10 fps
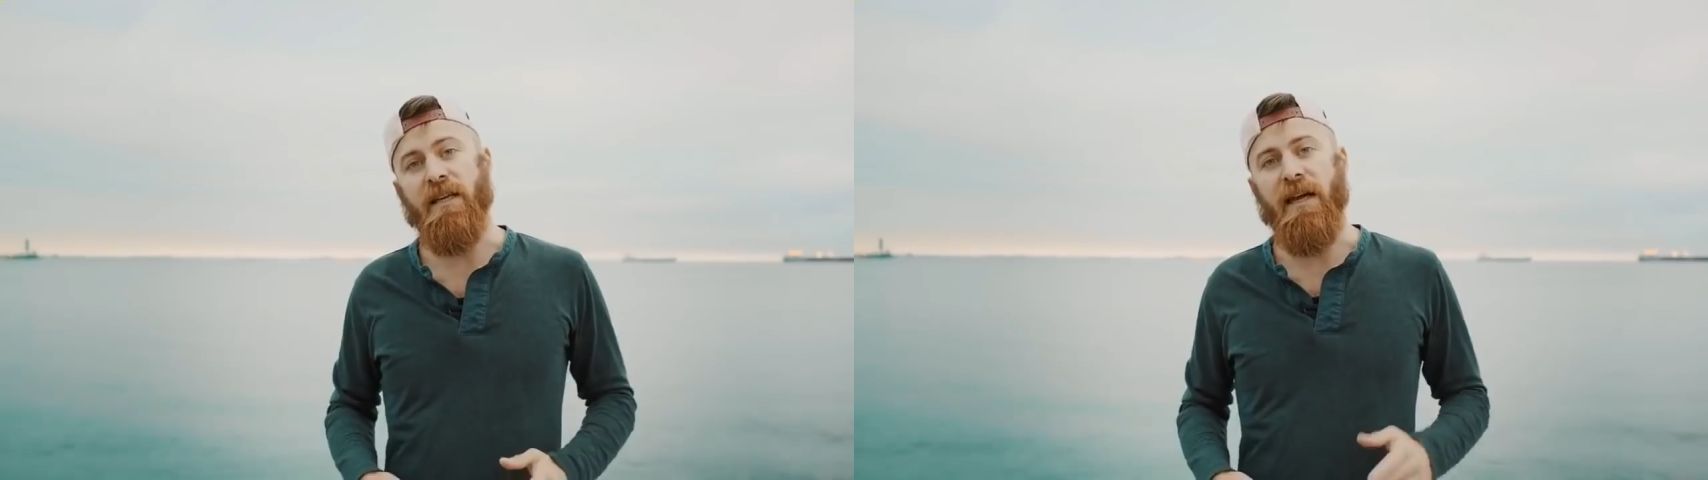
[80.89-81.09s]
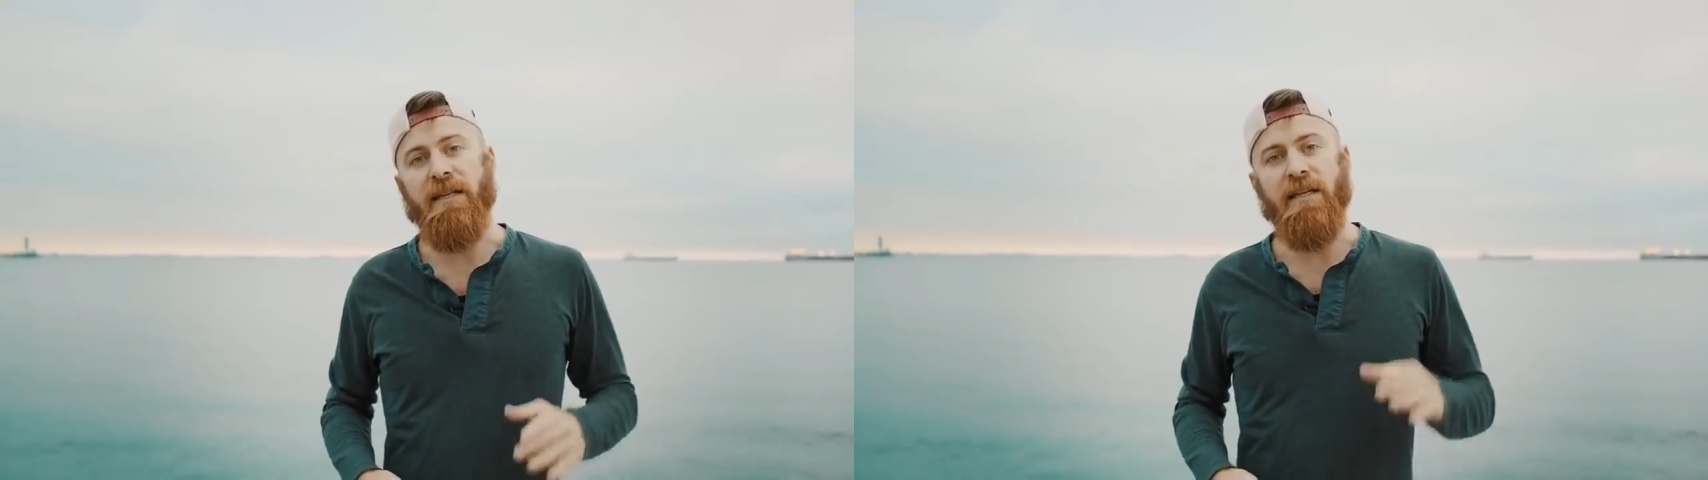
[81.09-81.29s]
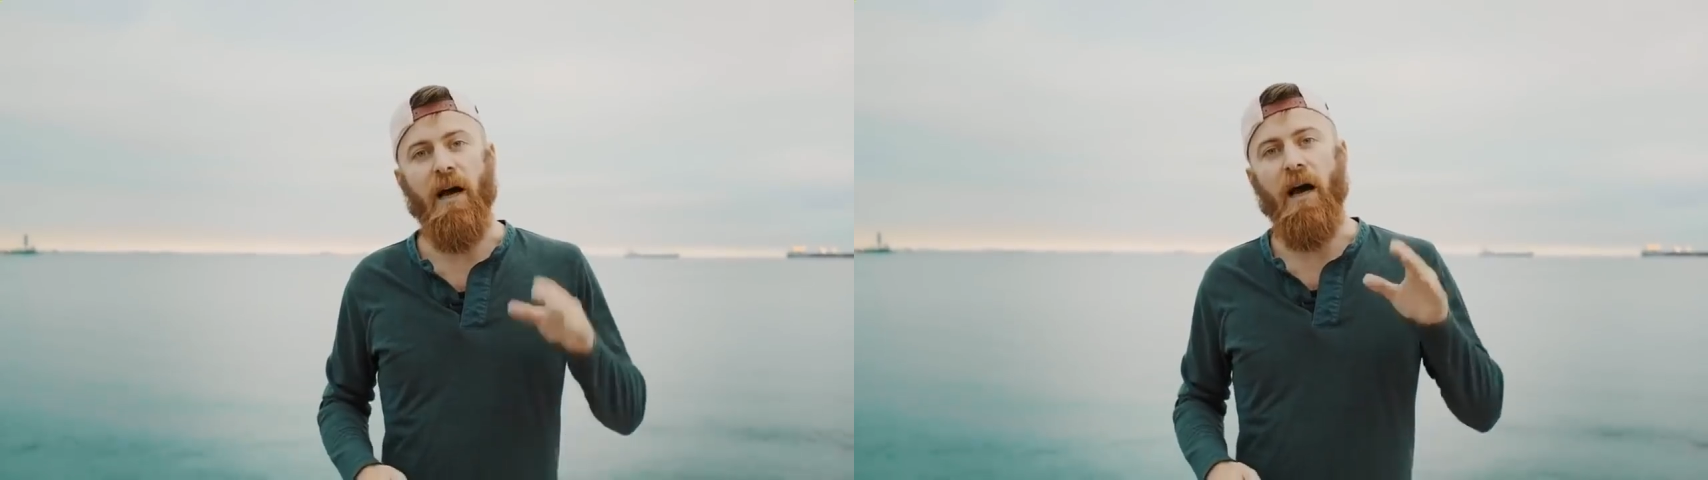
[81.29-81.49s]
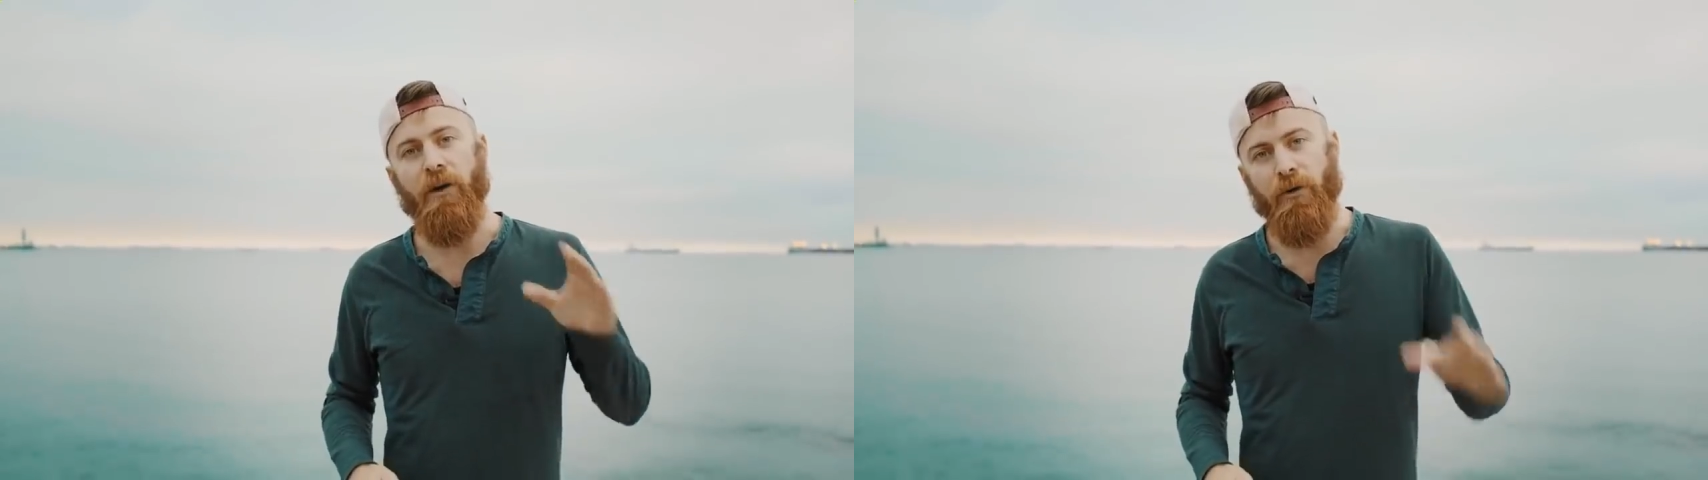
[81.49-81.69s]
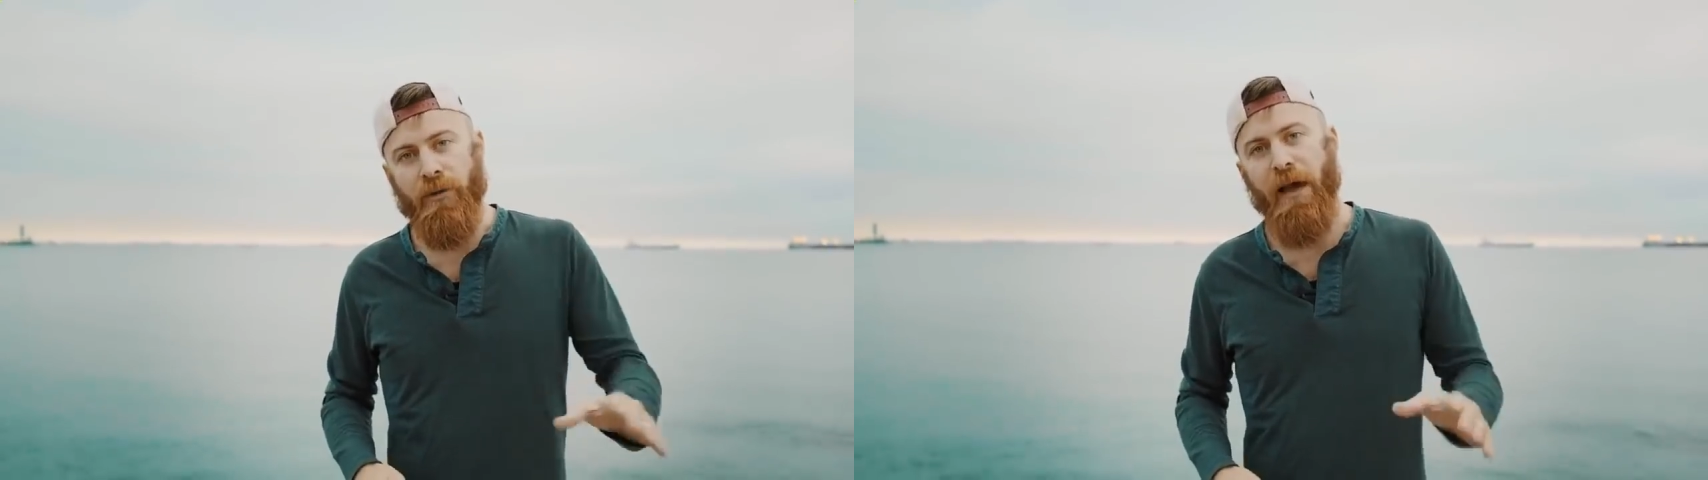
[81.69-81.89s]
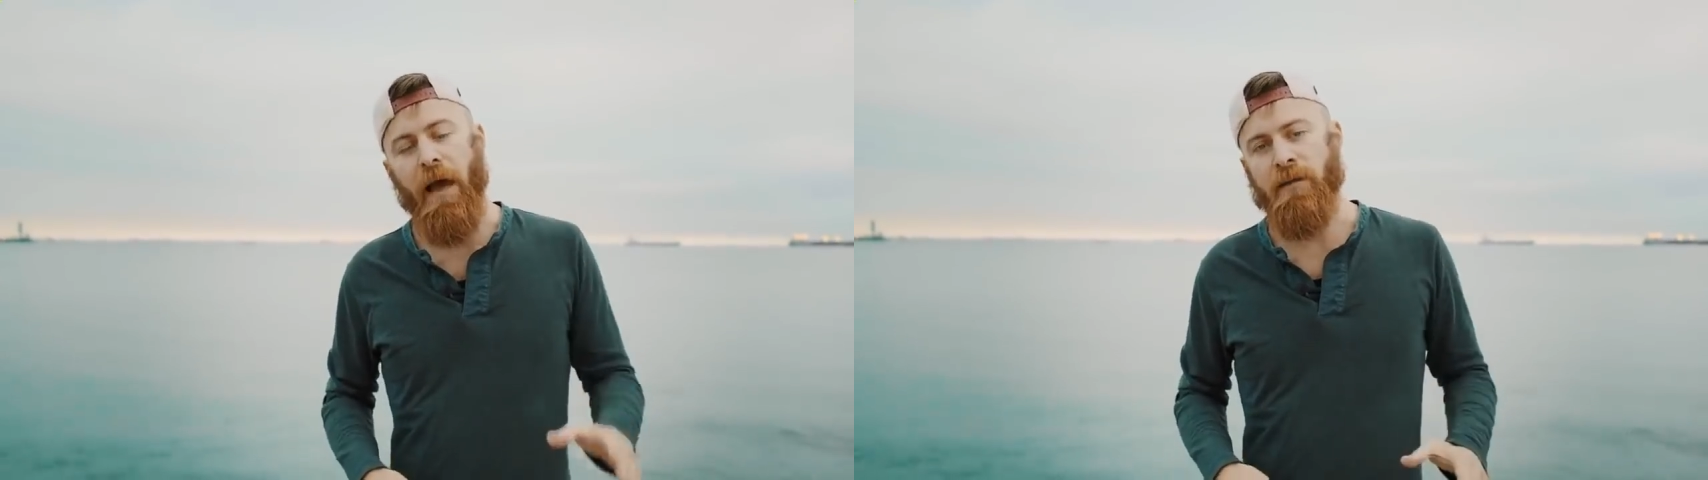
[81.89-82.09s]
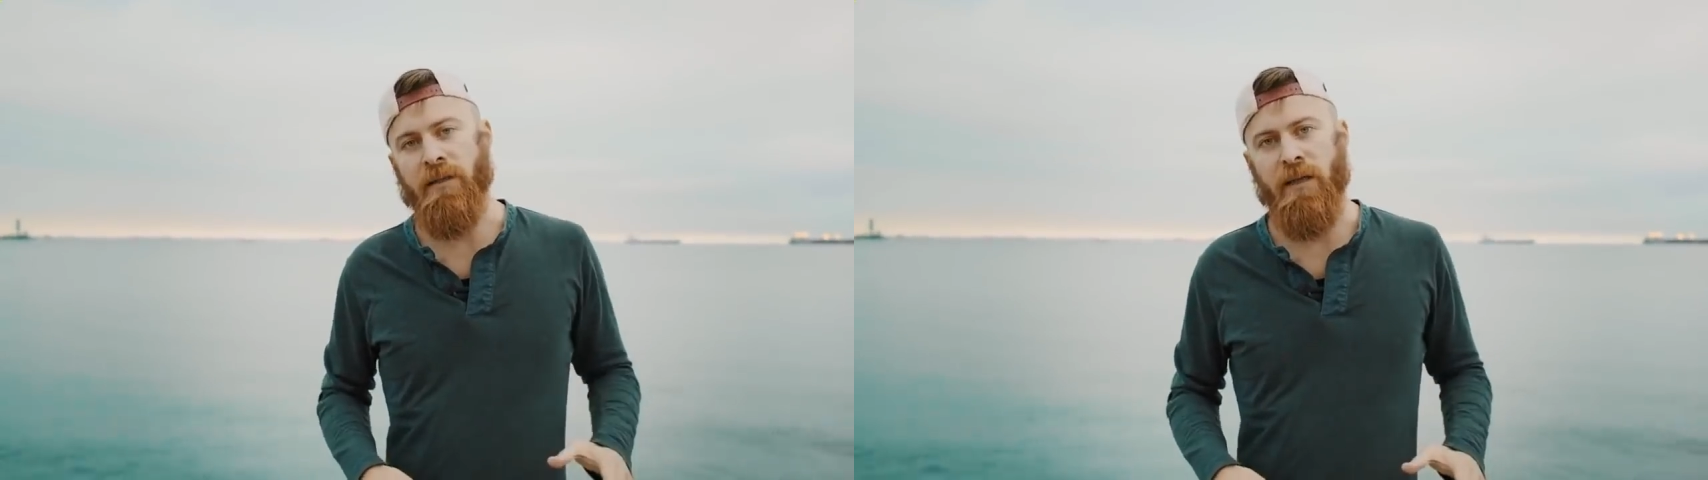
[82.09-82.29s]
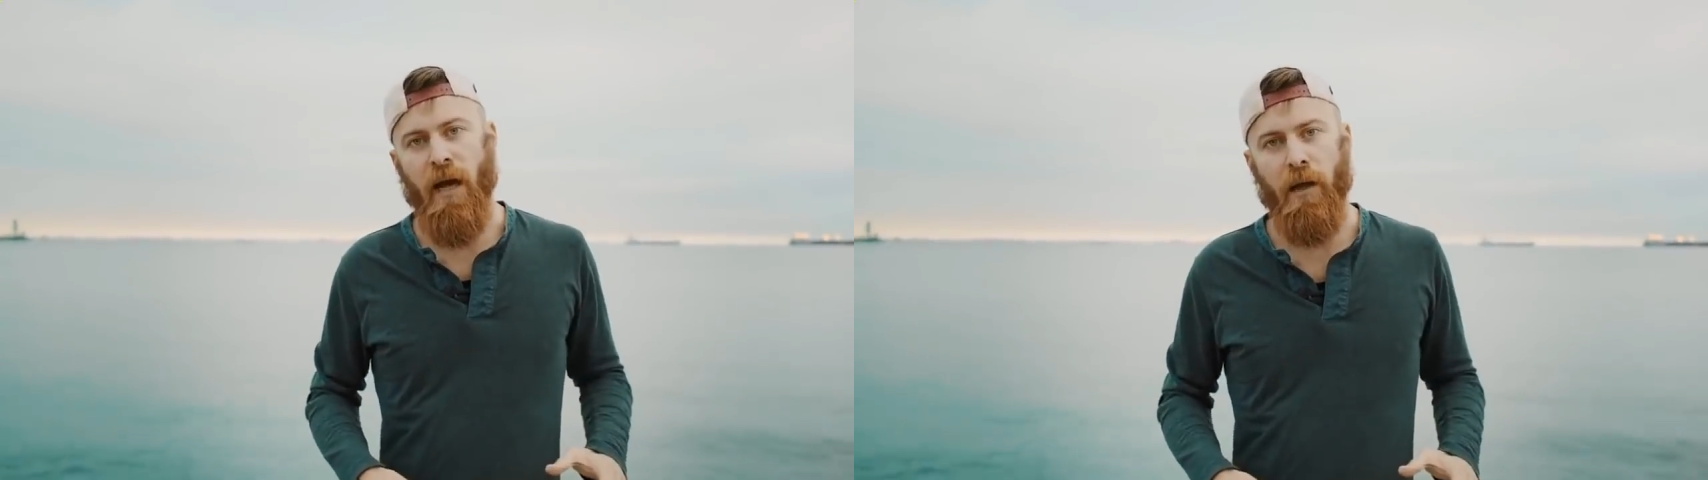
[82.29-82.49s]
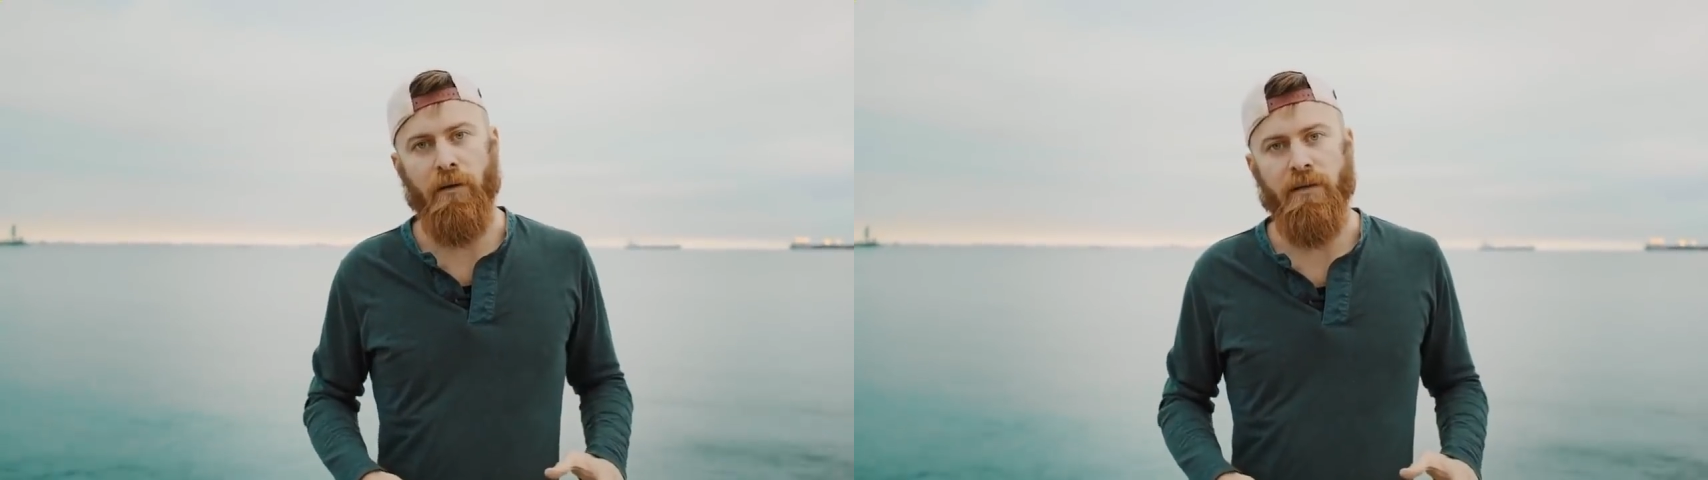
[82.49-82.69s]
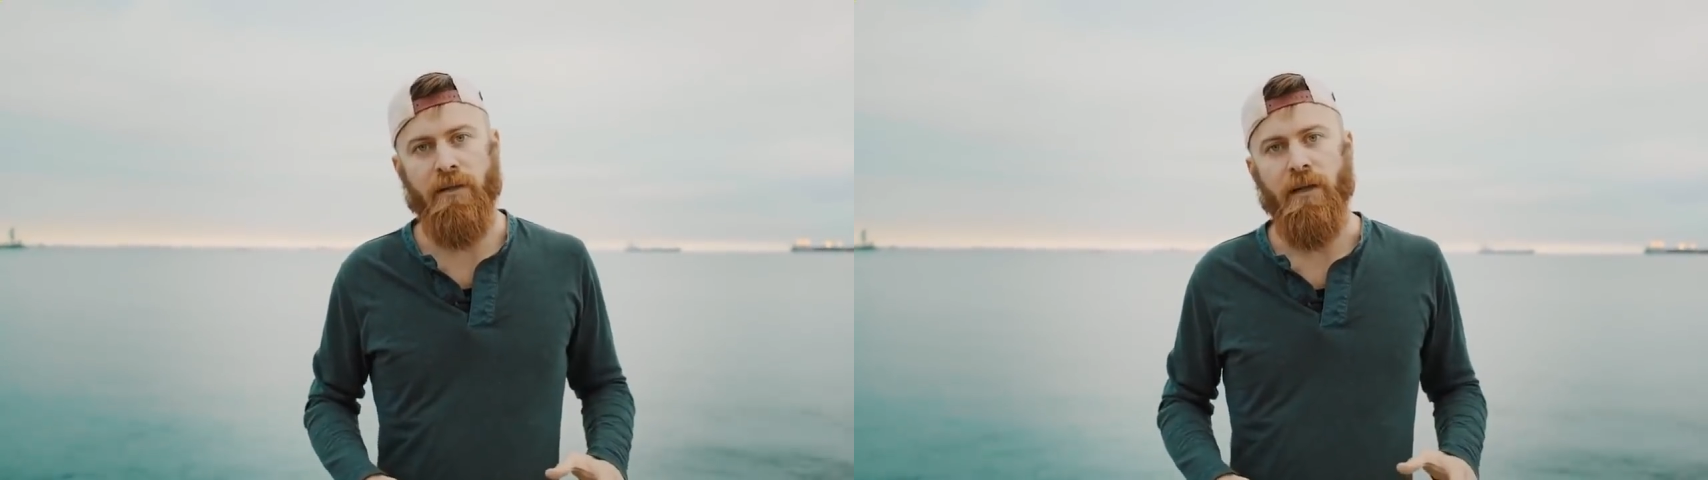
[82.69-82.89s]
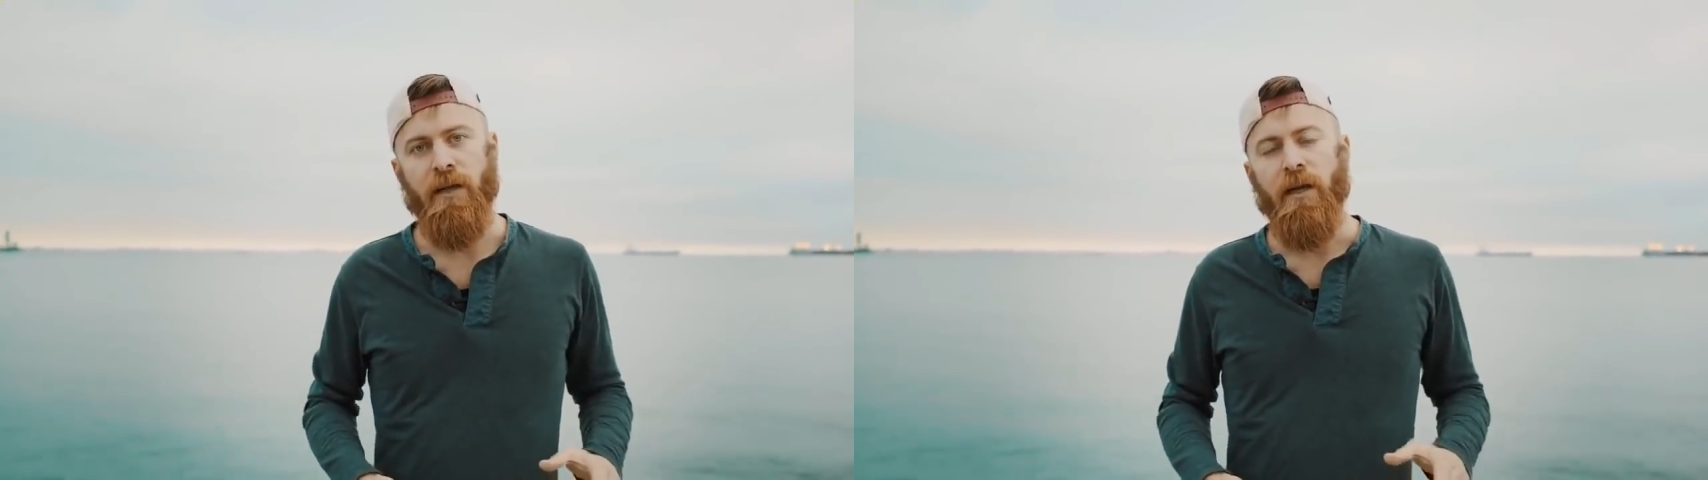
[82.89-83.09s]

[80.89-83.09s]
I did $100,000.